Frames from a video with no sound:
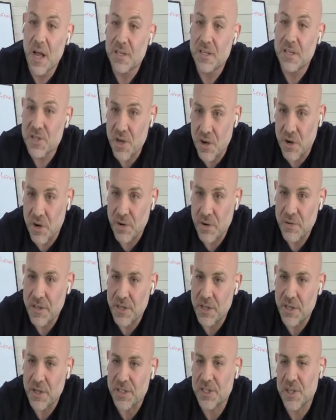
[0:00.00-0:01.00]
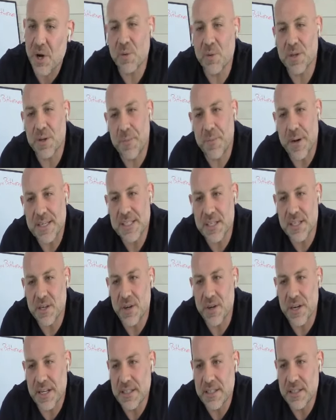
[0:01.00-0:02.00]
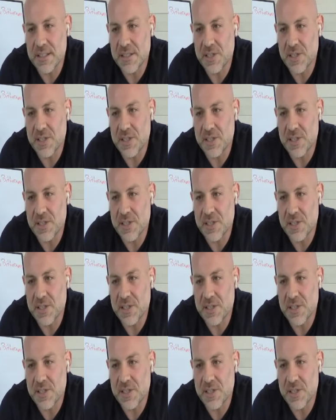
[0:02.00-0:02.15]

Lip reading: So you can start with the base ingredient.